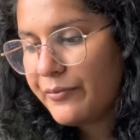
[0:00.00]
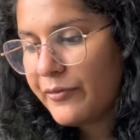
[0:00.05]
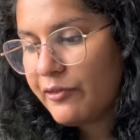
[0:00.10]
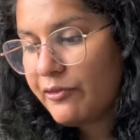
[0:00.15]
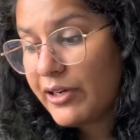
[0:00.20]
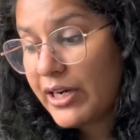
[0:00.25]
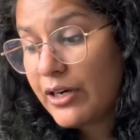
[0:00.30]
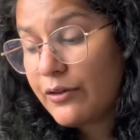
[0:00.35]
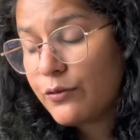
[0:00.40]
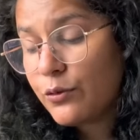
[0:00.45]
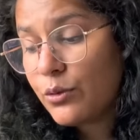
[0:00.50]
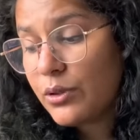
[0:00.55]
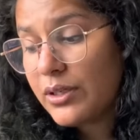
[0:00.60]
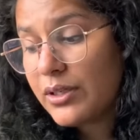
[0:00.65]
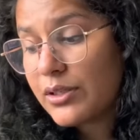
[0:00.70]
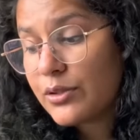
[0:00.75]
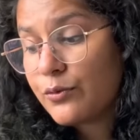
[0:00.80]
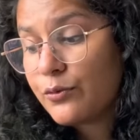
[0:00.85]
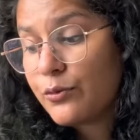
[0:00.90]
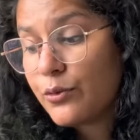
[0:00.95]
Wear Wool
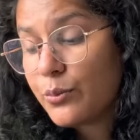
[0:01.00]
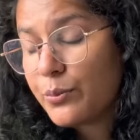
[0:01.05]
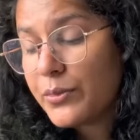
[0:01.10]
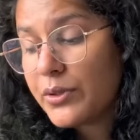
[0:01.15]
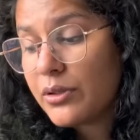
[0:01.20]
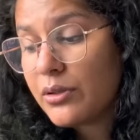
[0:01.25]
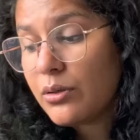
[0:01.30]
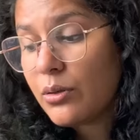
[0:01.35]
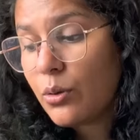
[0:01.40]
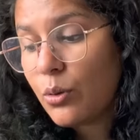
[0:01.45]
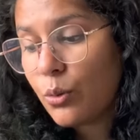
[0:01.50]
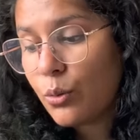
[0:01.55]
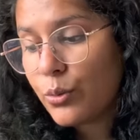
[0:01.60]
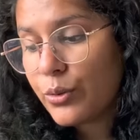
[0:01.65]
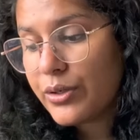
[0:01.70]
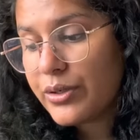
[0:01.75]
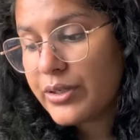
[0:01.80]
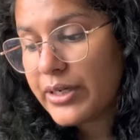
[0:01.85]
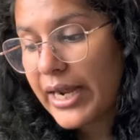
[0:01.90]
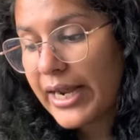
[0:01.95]
is woman
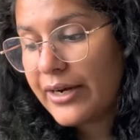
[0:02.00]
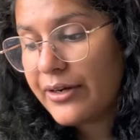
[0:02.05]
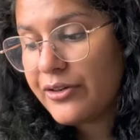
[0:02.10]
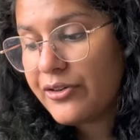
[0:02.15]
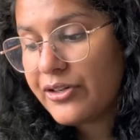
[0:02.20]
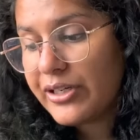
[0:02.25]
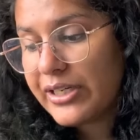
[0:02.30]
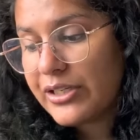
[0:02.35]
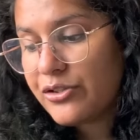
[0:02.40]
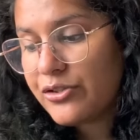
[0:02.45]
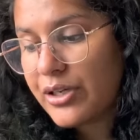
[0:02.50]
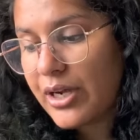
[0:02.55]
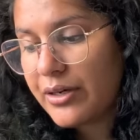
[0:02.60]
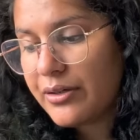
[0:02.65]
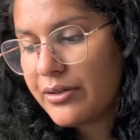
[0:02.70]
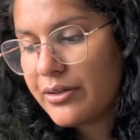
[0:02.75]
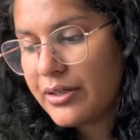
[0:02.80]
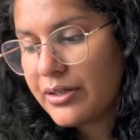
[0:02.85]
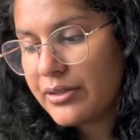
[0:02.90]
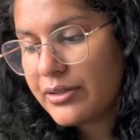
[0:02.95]
owned and
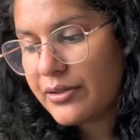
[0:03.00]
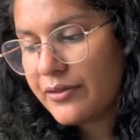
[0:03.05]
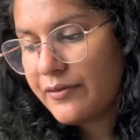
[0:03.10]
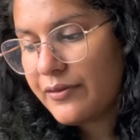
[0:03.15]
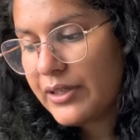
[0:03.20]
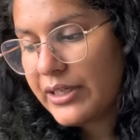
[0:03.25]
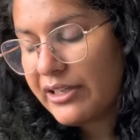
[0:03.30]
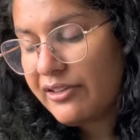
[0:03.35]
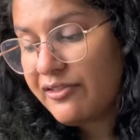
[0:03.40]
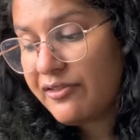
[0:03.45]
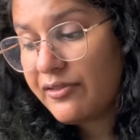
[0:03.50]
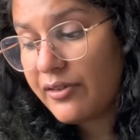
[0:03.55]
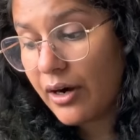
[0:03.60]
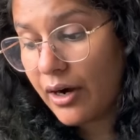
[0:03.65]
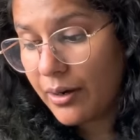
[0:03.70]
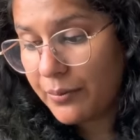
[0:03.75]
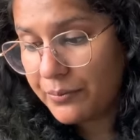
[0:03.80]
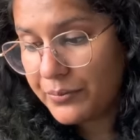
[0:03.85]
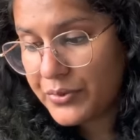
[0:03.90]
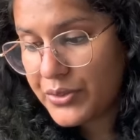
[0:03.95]
regeneratively
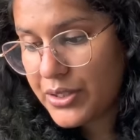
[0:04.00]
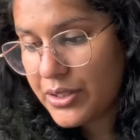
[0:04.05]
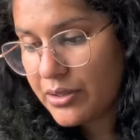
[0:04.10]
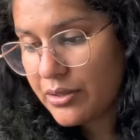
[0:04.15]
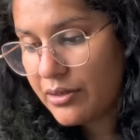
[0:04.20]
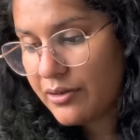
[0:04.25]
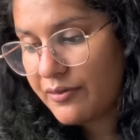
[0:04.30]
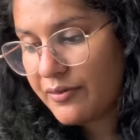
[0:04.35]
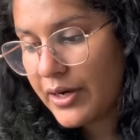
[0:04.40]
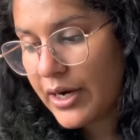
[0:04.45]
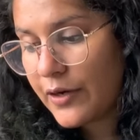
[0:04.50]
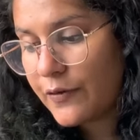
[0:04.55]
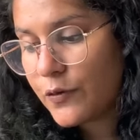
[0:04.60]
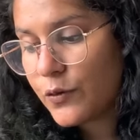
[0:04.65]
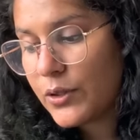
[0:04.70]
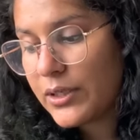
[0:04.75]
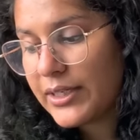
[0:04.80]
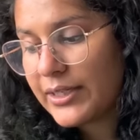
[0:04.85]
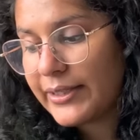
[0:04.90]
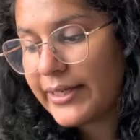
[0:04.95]
farmed. Wear
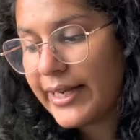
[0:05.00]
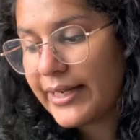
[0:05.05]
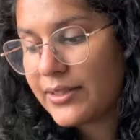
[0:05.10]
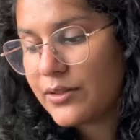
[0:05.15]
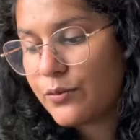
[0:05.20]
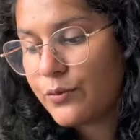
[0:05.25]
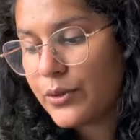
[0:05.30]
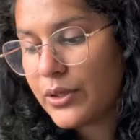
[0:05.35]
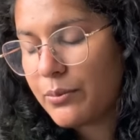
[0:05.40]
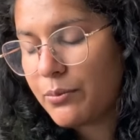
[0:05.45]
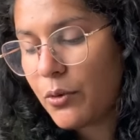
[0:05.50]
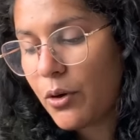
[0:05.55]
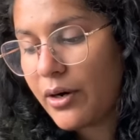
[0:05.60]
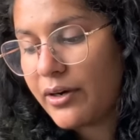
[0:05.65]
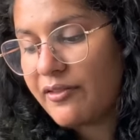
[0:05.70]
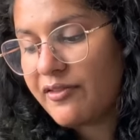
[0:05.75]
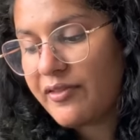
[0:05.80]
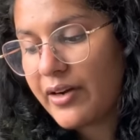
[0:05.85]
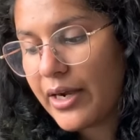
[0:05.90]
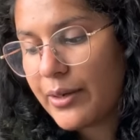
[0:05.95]
Wool connects
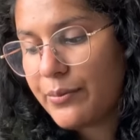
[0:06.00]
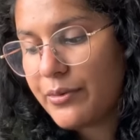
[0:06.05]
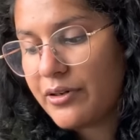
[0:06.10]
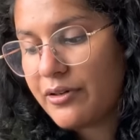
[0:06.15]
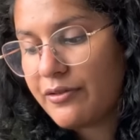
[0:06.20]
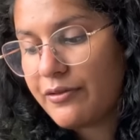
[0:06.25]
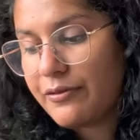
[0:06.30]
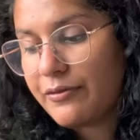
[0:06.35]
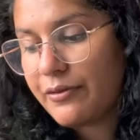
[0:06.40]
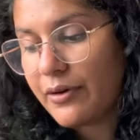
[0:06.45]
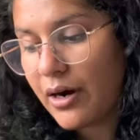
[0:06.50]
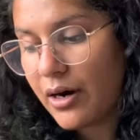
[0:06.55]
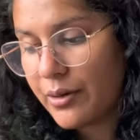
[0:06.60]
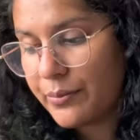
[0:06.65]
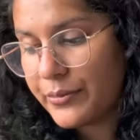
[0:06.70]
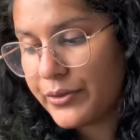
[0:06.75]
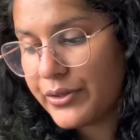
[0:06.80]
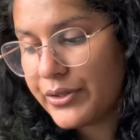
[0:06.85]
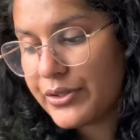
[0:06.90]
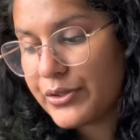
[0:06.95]
Vermont fiber
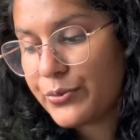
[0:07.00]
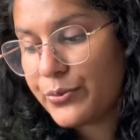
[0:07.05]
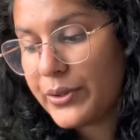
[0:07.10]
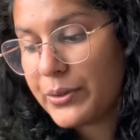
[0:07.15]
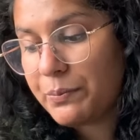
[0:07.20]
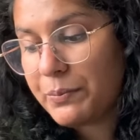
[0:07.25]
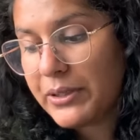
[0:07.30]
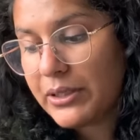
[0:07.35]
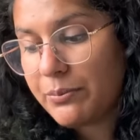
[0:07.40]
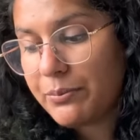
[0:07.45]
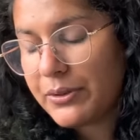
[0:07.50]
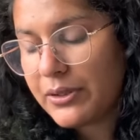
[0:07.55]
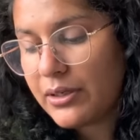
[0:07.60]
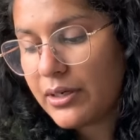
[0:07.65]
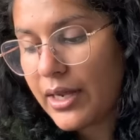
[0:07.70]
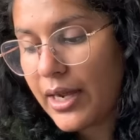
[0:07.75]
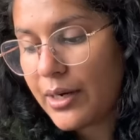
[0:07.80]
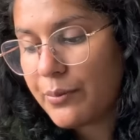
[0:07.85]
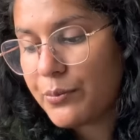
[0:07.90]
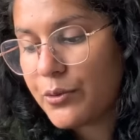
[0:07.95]
farmers with
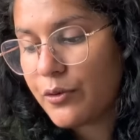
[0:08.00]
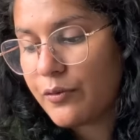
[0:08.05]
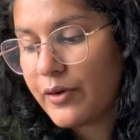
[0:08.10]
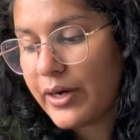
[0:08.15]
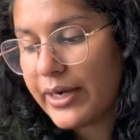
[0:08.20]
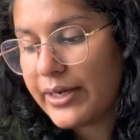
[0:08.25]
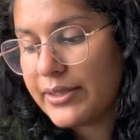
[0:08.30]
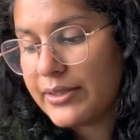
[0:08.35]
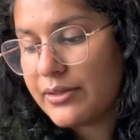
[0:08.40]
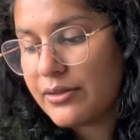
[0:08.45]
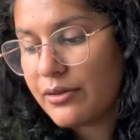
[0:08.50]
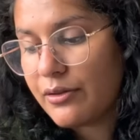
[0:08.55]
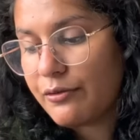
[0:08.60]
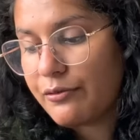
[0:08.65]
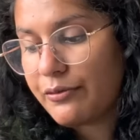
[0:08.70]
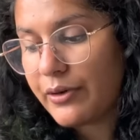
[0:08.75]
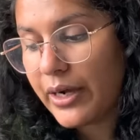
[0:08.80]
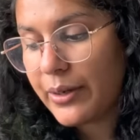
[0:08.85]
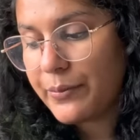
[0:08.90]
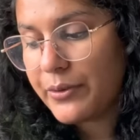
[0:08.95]
people and provides
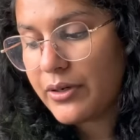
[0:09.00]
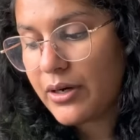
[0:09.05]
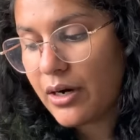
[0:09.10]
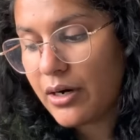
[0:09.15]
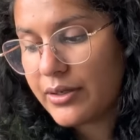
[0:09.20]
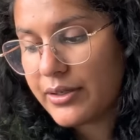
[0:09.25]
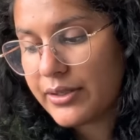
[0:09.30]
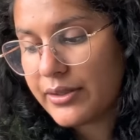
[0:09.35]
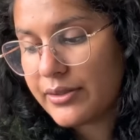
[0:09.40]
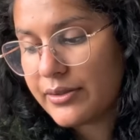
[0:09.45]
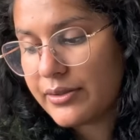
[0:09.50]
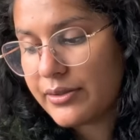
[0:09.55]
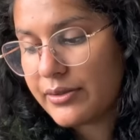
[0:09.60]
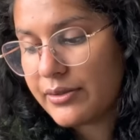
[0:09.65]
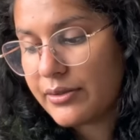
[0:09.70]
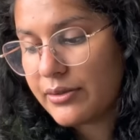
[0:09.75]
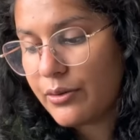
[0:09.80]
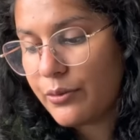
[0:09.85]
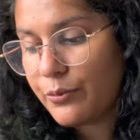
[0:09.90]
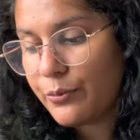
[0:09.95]
fiber
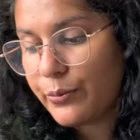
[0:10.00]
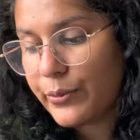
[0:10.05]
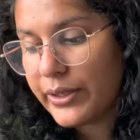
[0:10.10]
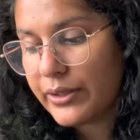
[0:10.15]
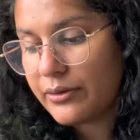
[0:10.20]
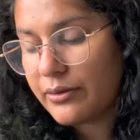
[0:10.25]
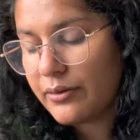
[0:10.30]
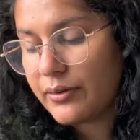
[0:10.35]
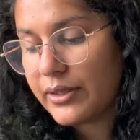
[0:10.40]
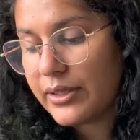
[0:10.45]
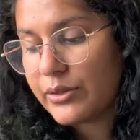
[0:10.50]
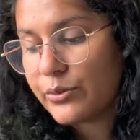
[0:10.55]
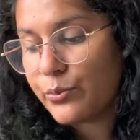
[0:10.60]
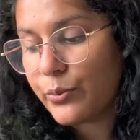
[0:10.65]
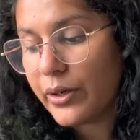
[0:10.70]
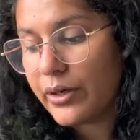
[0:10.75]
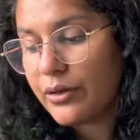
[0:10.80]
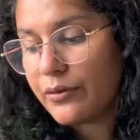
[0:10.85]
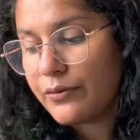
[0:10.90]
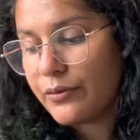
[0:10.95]
artists with these
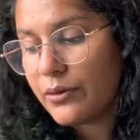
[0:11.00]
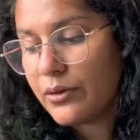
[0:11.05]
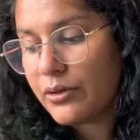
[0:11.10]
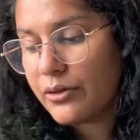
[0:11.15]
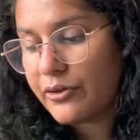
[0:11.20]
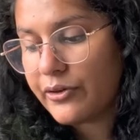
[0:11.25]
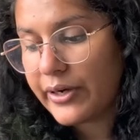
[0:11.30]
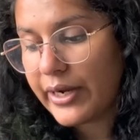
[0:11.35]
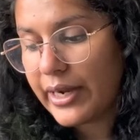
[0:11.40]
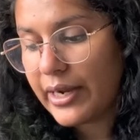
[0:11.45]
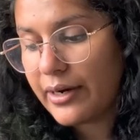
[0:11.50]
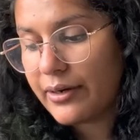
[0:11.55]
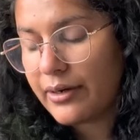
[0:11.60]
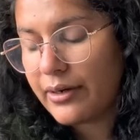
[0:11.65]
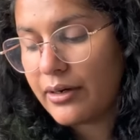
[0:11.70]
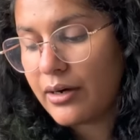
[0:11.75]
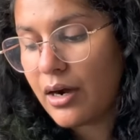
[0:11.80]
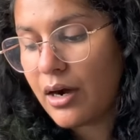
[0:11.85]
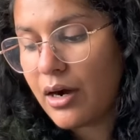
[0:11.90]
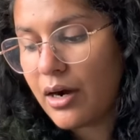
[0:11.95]
wonderful, rare
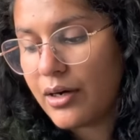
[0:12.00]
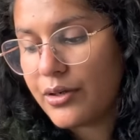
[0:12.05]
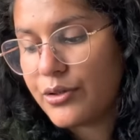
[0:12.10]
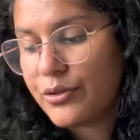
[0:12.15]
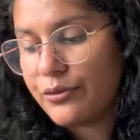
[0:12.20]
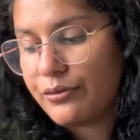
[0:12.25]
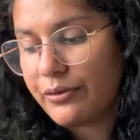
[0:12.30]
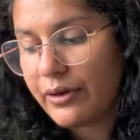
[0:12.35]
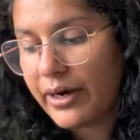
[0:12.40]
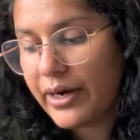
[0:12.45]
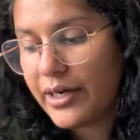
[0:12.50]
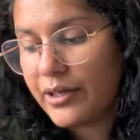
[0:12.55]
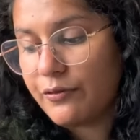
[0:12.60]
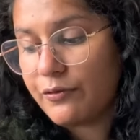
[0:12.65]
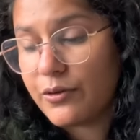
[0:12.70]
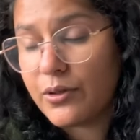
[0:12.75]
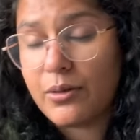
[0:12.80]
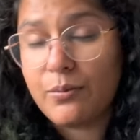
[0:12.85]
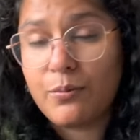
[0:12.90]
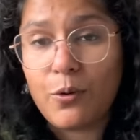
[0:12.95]
and hard to
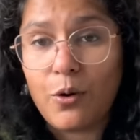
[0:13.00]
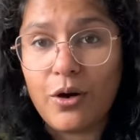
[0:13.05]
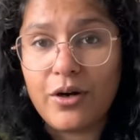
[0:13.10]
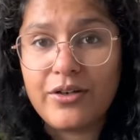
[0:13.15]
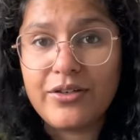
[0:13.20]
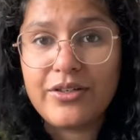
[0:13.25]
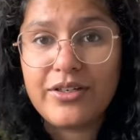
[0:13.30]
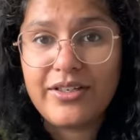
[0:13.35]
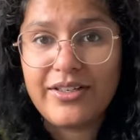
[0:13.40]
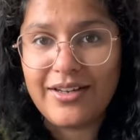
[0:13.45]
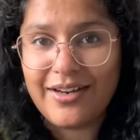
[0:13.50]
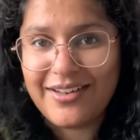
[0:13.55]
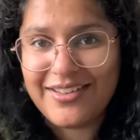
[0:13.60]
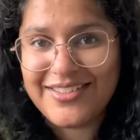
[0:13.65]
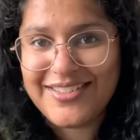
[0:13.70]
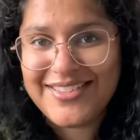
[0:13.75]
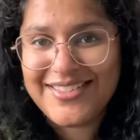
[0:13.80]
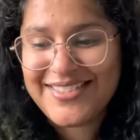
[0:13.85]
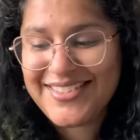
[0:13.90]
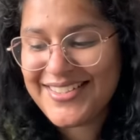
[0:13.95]
find Vermont
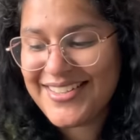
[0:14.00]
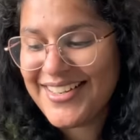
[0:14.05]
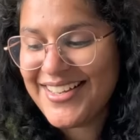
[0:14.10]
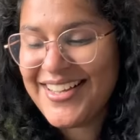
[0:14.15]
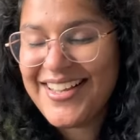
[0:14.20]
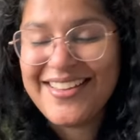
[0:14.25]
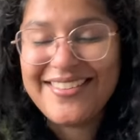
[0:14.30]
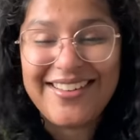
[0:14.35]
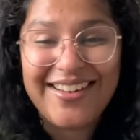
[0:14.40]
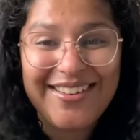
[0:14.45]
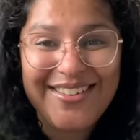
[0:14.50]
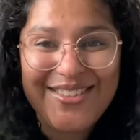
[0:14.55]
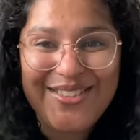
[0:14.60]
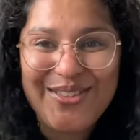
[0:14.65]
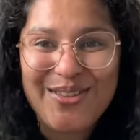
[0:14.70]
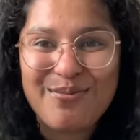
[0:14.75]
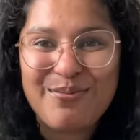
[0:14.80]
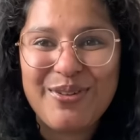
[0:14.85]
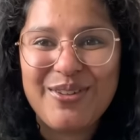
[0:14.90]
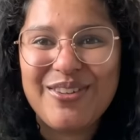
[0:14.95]
yarns. That is
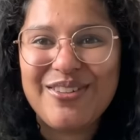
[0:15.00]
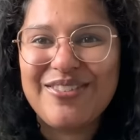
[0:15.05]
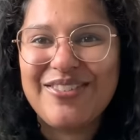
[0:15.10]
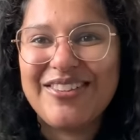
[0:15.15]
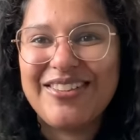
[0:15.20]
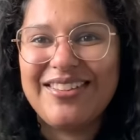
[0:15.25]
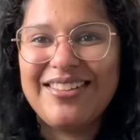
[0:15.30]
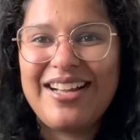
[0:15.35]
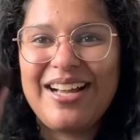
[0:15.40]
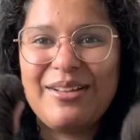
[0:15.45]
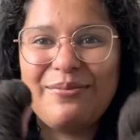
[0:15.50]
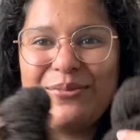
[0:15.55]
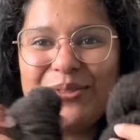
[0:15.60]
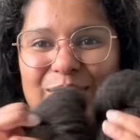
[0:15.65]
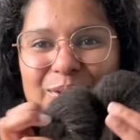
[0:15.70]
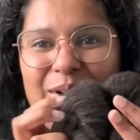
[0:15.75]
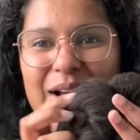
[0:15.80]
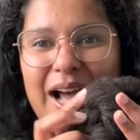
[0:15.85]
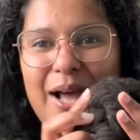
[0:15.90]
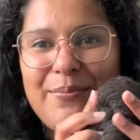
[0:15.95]
so beautiful. I'm
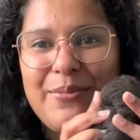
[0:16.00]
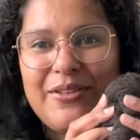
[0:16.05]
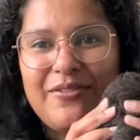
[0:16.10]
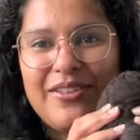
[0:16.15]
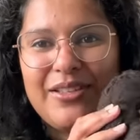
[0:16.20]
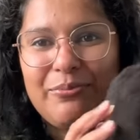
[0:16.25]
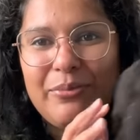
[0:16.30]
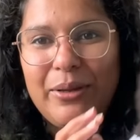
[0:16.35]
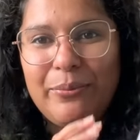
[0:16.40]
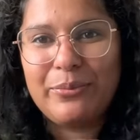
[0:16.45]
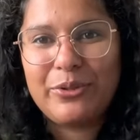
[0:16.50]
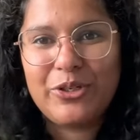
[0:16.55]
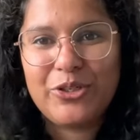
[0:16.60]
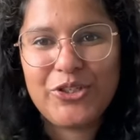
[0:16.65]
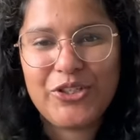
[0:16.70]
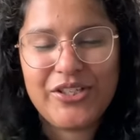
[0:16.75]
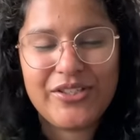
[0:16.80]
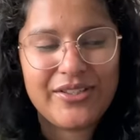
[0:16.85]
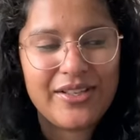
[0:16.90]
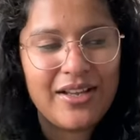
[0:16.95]
so happy with my
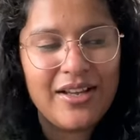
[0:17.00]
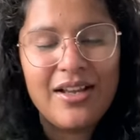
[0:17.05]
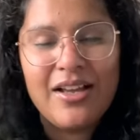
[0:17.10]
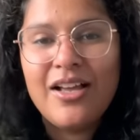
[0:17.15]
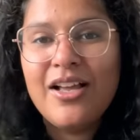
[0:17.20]
purchase.